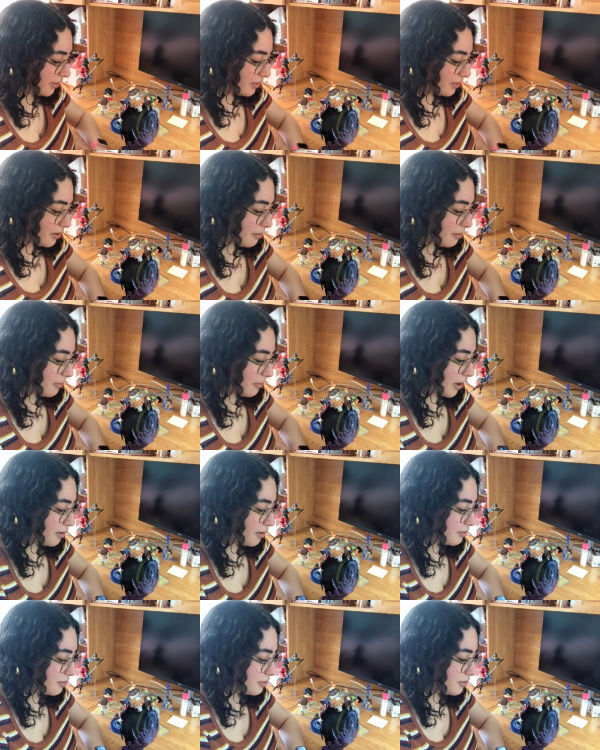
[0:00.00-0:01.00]
they'll come
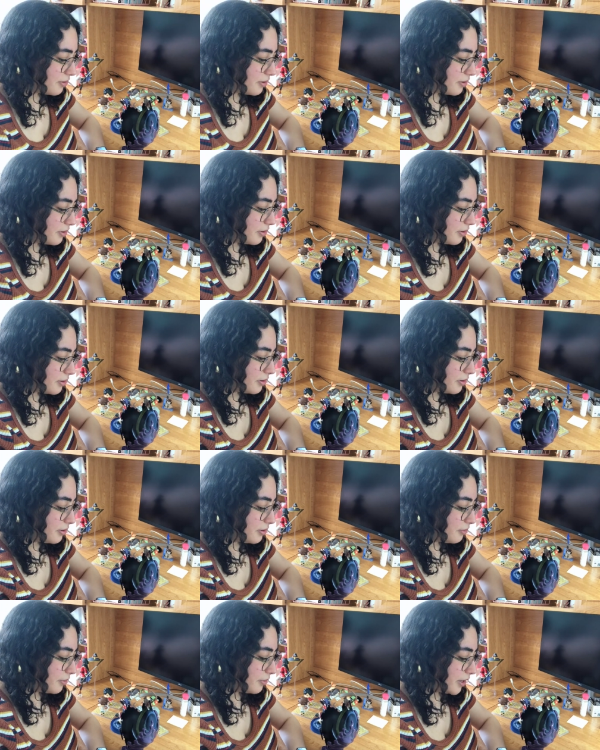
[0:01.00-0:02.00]
out
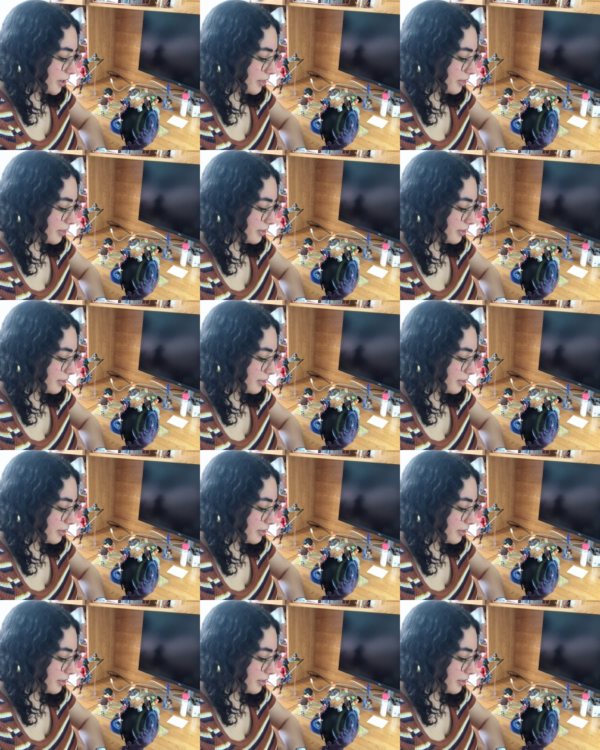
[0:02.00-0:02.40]
with